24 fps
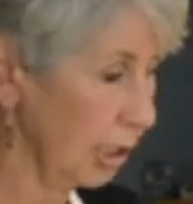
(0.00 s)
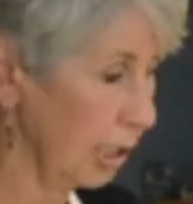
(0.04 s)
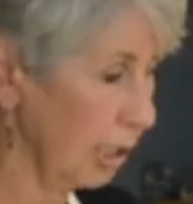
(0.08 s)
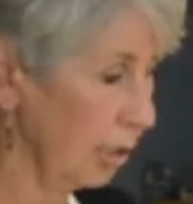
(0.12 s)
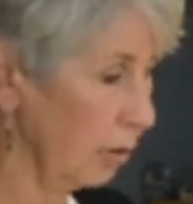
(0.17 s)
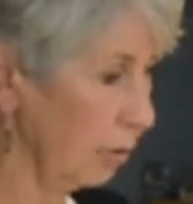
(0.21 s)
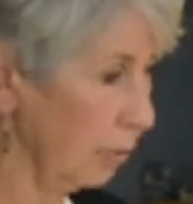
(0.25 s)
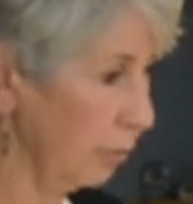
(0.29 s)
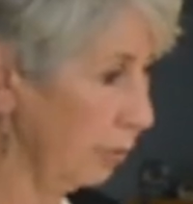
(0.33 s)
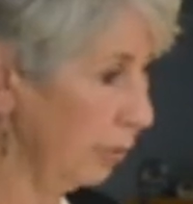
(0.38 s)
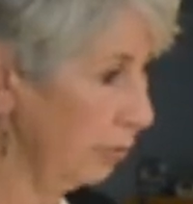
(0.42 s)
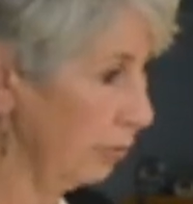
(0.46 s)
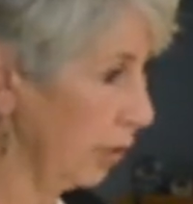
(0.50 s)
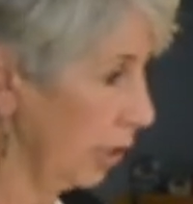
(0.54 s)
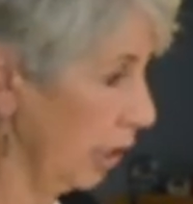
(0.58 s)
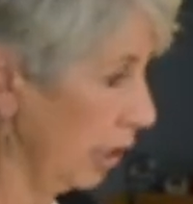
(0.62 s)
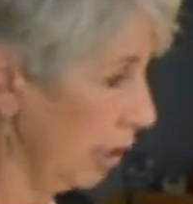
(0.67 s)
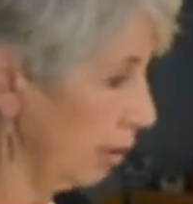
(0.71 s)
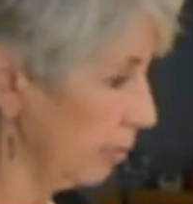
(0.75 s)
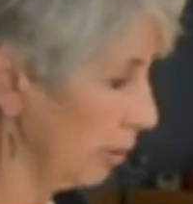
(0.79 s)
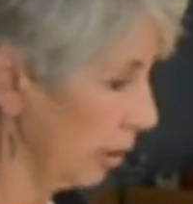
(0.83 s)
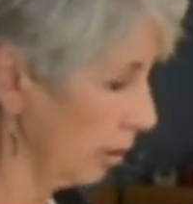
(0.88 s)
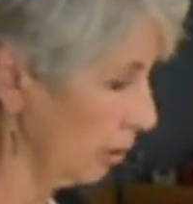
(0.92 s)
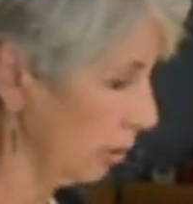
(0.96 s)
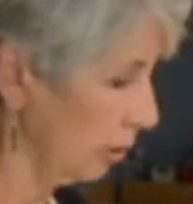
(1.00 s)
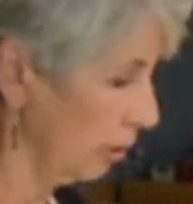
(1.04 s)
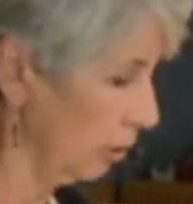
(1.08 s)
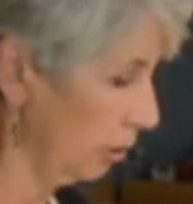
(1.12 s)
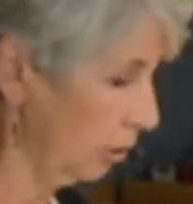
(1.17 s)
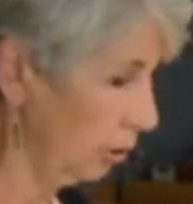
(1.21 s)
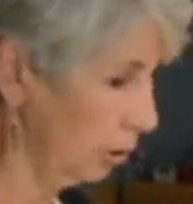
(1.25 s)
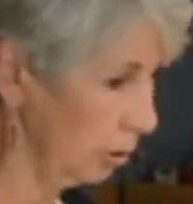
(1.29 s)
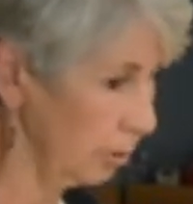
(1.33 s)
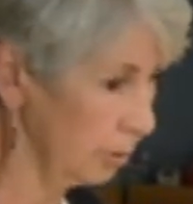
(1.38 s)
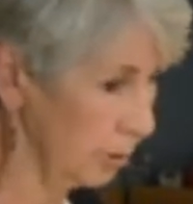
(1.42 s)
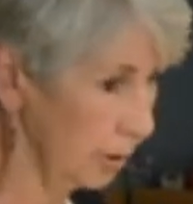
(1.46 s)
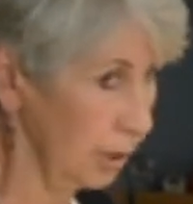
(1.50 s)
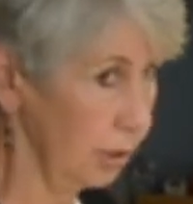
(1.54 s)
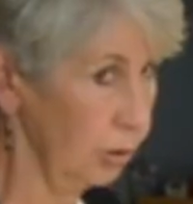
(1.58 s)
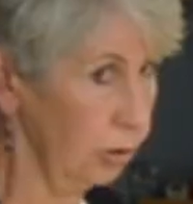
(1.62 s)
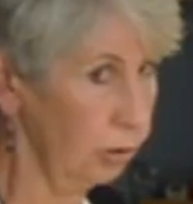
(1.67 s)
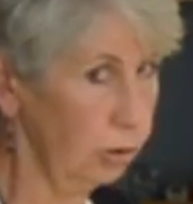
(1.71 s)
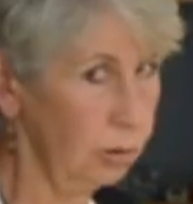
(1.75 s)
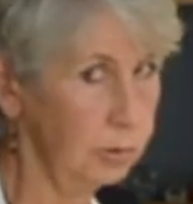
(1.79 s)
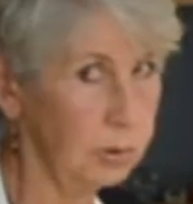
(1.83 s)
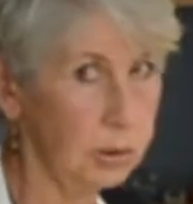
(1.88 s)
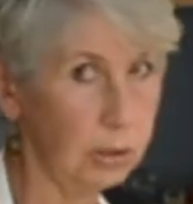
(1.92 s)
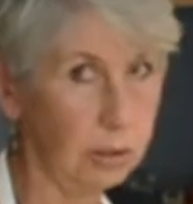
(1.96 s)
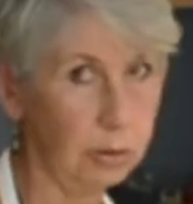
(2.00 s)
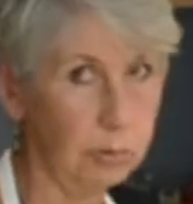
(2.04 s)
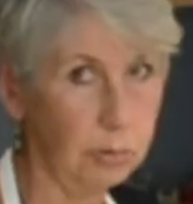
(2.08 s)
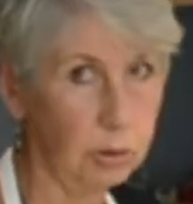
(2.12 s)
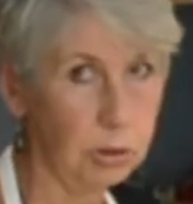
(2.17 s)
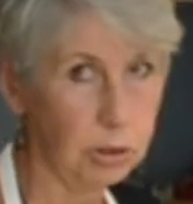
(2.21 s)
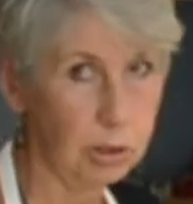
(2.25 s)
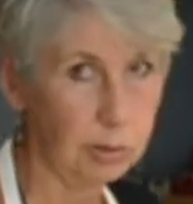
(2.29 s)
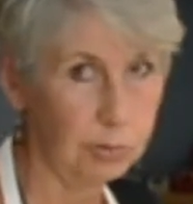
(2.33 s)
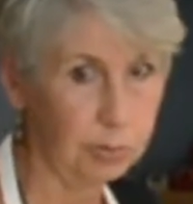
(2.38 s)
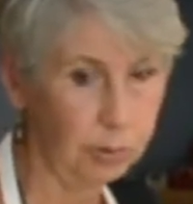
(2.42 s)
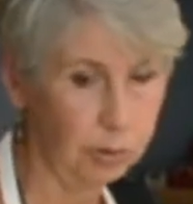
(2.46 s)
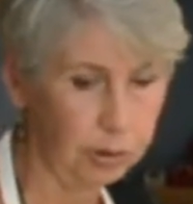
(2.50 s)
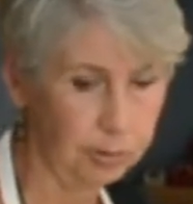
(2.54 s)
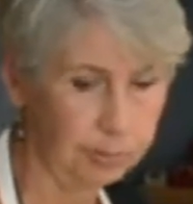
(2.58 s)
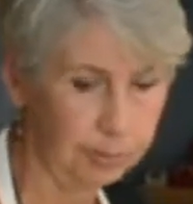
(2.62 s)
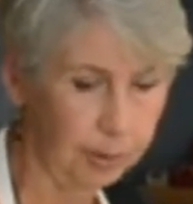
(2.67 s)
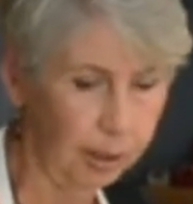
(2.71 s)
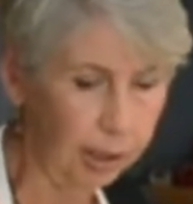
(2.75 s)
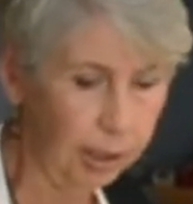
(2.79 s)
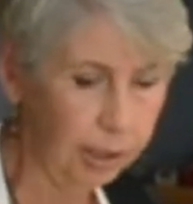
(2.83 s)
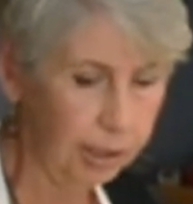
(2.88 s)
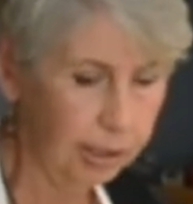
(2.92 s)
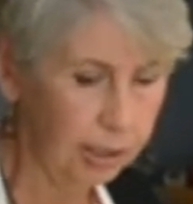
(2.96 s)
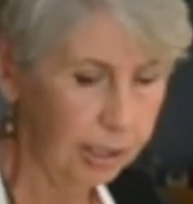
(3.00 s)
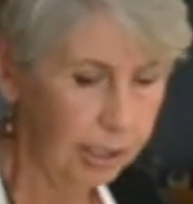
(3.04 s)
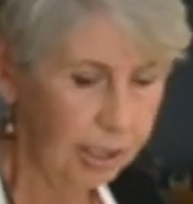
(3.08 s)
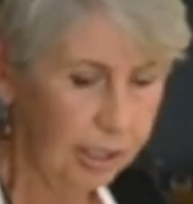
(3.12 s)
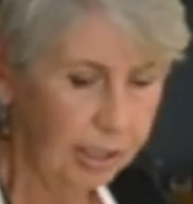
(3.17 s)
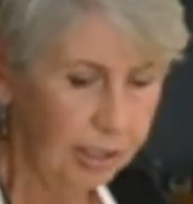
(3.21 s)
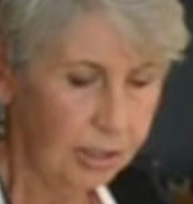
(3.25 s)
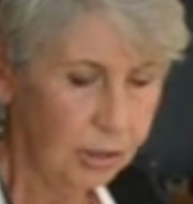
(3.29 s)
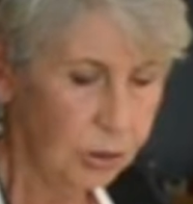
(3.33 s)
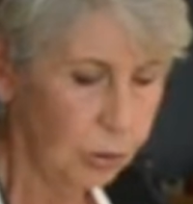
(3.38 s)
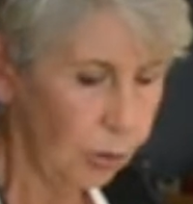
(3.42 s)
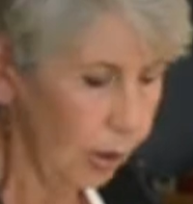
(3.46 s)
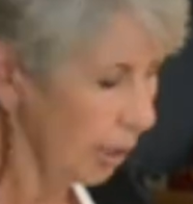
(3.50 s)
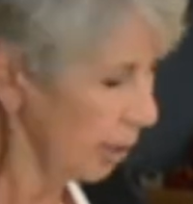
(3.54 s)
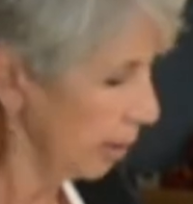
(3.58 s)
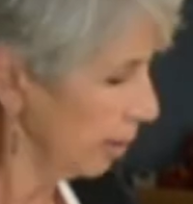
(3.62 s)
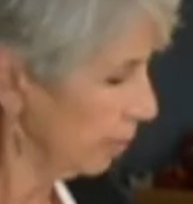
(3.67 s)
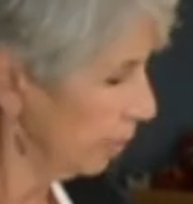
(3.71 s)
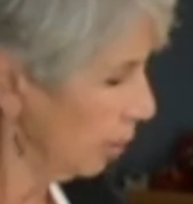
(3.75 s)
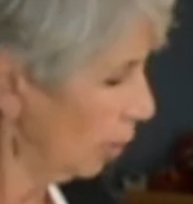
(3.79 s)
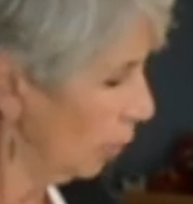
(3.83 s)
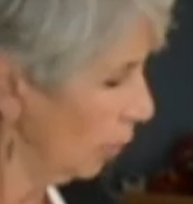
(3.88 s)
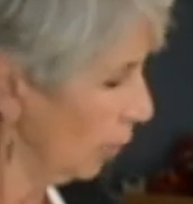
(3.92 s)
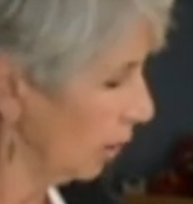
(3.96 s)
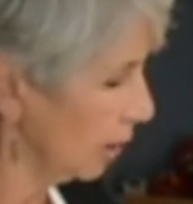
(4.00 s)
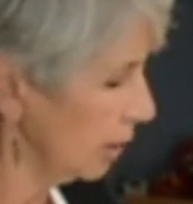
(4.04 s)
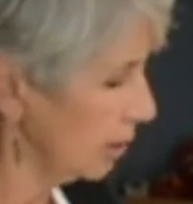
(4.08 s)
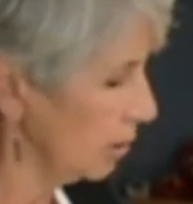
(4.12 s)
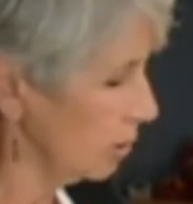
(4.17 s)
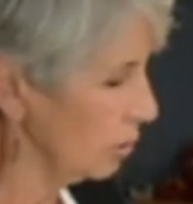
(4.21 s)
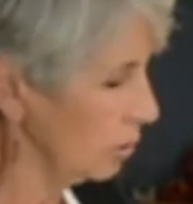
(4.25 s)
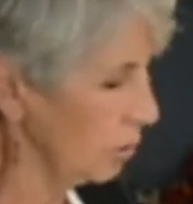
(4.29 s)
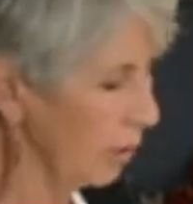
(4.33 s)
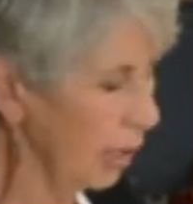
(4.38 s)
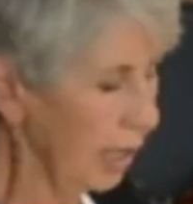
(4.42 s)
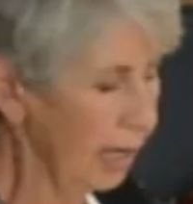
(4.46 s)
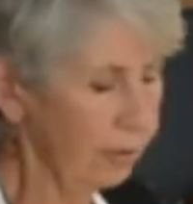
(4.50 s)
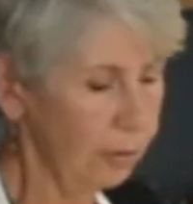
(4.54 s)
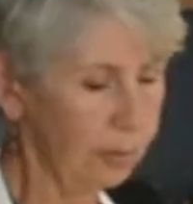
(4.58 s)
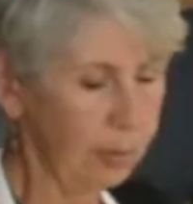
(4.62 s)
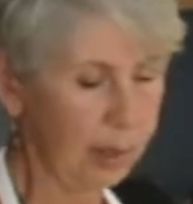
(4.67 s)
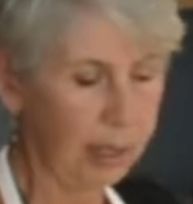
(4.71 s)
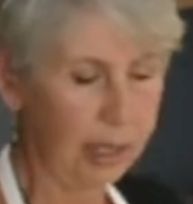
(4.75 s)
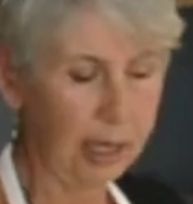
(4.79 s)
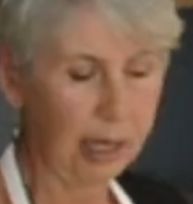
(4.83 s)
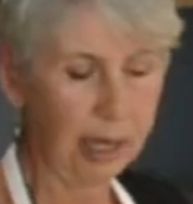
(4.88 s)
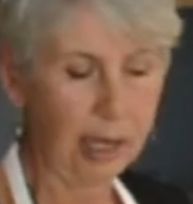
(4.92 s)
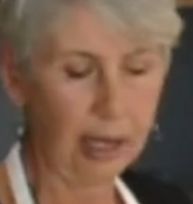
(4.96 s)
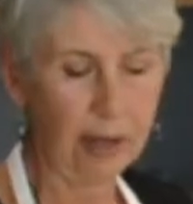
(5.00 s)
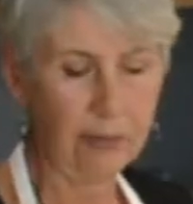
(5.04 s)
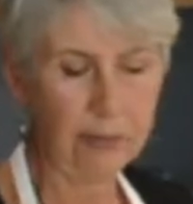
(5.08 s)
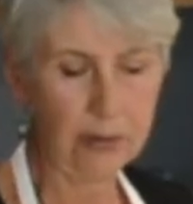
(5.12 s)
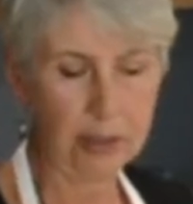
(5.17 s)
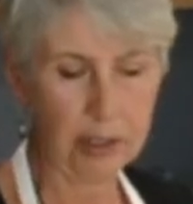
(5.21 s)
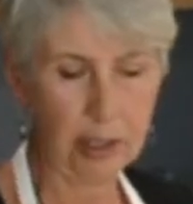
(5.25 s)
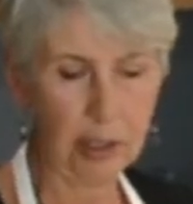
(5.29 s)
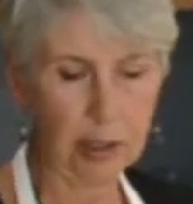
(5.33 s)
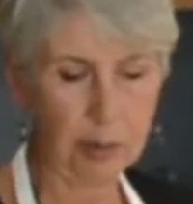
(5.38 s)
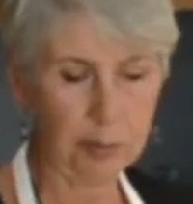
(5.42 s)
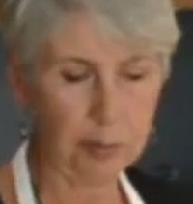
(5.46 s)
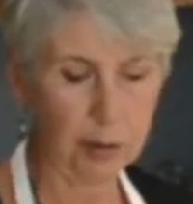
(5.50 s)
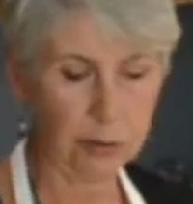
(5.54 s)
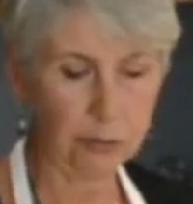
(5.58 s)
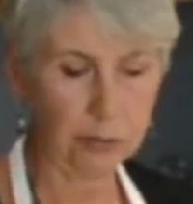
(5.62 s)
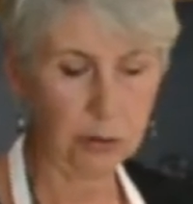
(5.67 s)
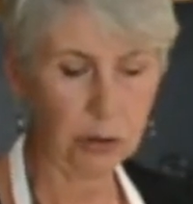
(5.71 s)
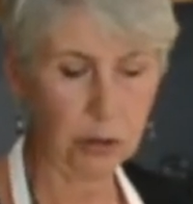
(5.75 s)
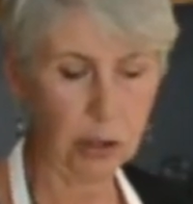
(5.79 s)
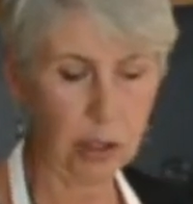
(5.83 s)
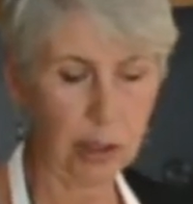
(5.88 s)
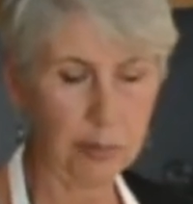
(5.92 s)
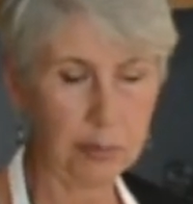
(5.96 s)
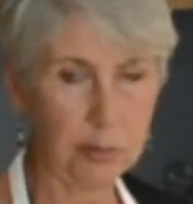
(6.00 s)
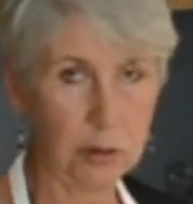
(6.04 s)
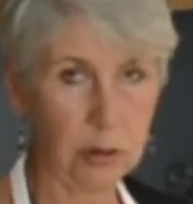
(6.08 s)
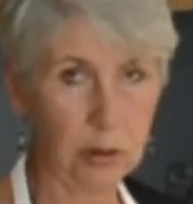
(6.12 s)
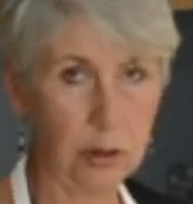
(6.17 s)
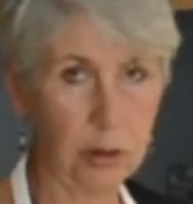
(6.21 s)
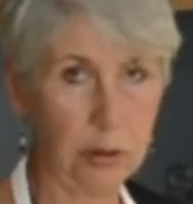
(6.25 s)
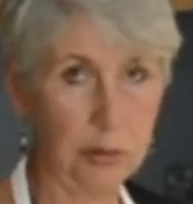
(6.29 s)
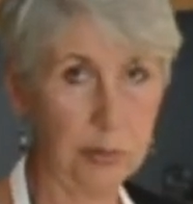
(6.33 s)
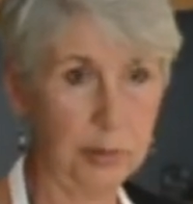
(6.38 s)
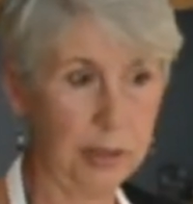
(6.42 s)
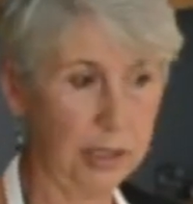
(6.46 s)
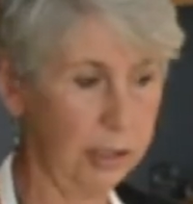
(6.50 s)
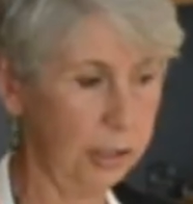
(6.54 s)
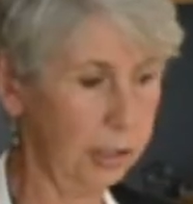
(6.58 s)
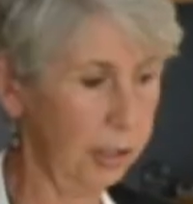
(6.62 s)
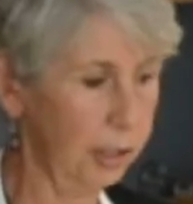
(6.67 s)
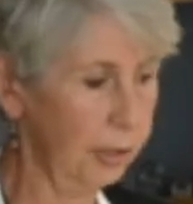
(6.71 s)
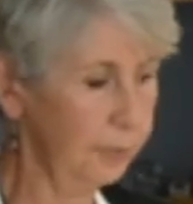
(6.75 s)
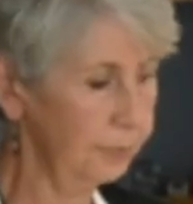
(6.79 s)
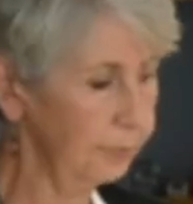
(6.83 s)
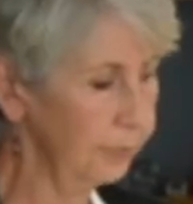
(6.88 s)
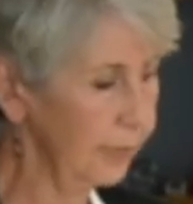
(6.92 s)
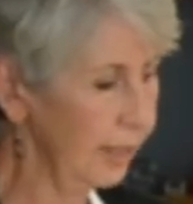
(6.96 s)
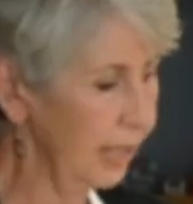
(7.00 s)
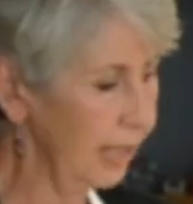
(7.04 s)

Now we forgot about our herbs. The herbs are the most important part. So I have about 1/2 cup of chopped herbs here.